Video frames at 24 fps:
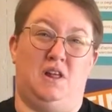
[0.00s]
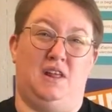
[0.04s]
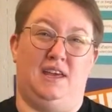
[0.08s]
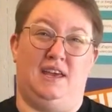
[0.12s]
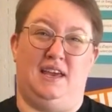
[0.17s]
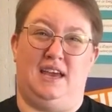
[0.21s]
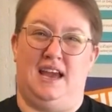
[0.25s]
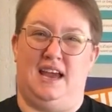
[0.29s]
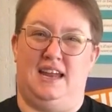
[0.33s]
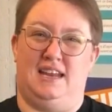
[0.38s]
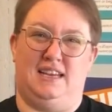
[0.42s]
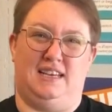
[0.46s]

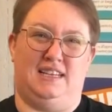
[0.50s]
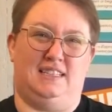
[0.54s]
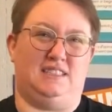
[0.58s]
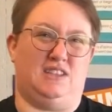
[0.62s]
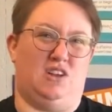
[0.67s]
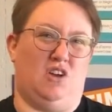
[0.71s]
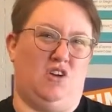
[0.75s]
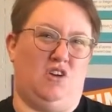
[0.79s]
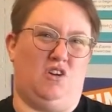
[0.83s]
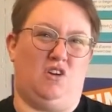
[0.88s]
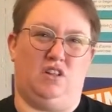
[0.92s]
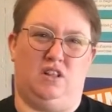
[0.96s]
It kind of gets
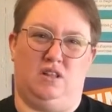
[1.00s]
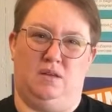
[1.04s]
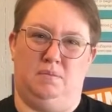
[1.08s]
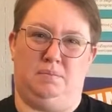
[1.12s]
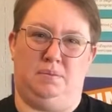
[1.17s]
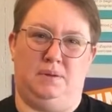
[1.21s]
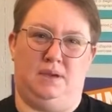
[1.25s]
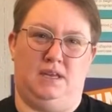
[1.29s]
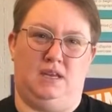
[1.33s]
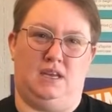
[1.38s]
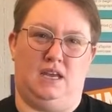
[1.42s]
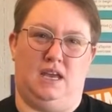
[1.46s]
all
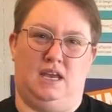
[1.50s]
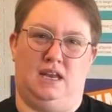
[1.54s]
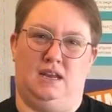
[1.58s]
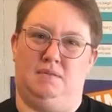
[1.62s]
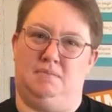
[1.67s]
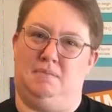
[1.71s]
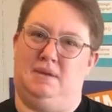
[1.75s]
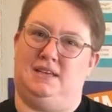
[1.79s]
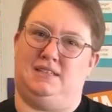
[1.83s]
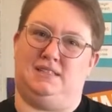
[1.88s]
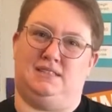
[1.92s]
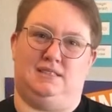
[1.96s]
clumpy and it
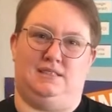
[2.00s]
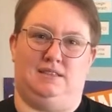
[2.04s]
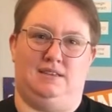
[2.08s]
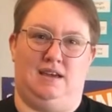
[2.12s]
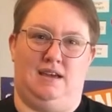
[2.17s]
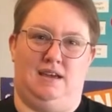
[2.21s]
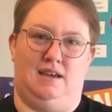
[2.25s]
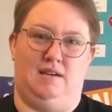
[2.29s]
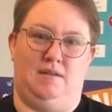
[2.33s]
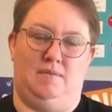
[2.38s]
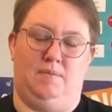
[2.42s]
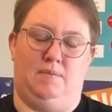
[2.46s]
makes,
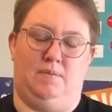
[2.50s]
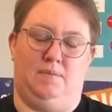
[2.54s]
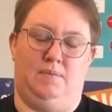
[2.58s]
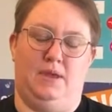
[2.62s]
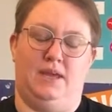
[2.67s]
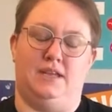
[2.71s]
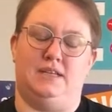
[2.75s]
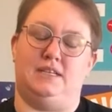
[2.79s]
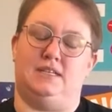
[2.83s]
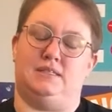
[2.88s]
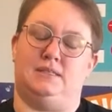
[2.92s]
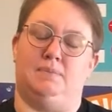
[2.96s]
um,
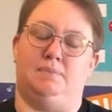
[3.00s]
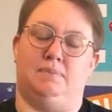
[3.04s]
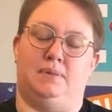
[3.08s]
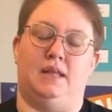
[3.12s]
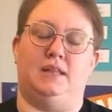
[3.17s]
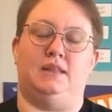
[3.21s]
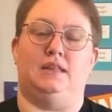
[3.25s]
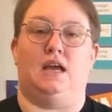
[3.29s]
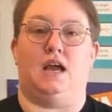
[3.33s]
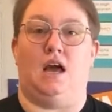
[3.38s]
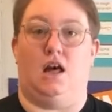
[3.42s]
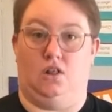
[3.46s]
it doesn't
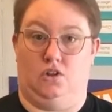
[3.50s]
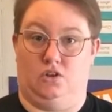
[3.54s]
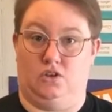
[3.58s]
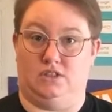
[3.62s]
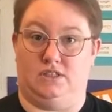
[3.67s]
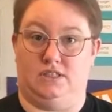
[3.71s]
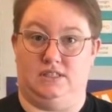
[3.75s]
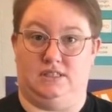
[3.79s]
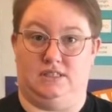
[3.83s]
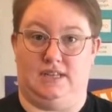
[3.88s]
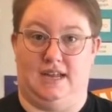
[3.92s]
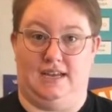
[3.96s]
blend the
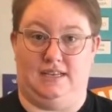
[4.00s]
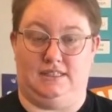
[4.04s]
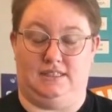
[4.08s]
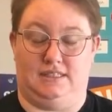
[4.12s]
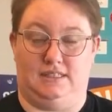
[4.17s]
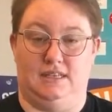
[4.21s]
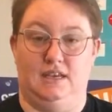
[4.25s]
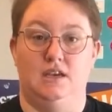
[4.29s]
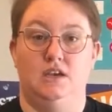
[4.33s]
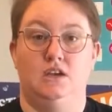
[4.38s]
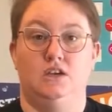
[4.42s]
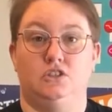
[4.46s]
colors as nice.